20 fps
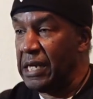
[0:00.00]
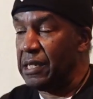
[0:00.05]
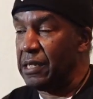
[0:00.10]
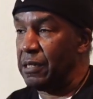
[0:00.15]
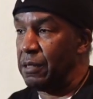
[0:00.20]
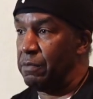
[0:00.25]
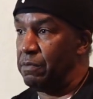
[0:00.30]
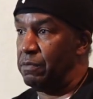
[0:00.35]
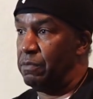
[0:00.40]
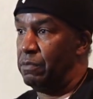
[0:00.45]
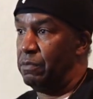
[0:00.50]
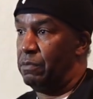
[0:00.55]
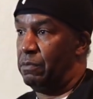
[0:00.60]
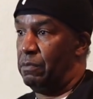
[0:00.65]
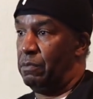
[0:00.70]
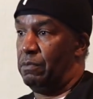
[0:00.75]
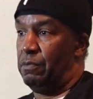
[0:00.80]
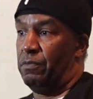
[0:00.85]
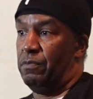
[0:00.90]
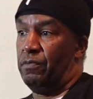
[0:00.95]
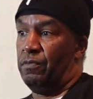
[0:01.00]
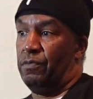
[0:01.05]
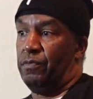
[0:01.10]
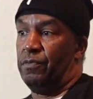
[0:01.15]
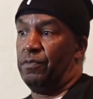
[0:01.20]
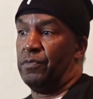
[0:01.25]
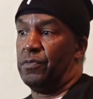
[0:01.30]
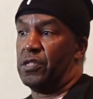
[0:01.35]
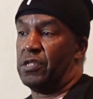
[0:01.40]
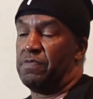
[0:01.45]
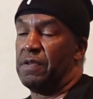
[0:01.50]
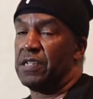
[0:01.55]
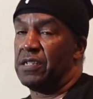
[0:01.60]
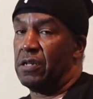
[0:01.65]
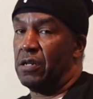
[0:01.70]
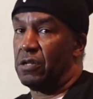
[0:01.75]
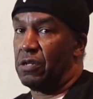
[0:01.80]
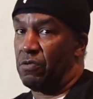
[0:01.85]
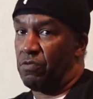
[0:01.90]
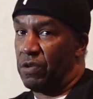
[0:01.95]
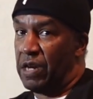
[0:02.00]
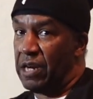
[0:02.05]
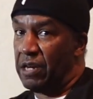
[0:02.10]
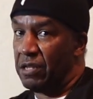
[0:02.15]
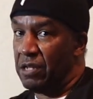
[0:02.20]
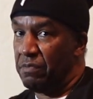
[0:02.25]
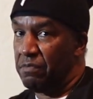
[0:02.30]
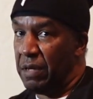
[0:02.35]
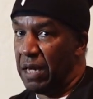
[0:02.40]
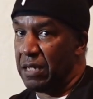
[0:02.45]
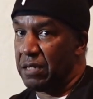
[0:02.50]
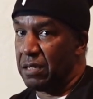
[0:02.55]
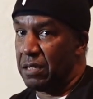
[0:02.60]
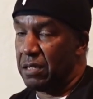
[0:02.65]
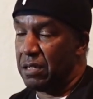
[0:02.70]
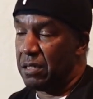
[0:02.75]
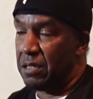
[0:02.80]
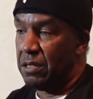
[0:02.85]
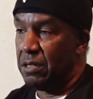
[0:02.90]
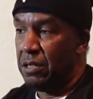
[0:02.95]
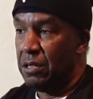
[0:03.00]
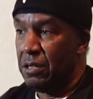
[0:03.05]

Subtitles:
them, especially on a regular basis,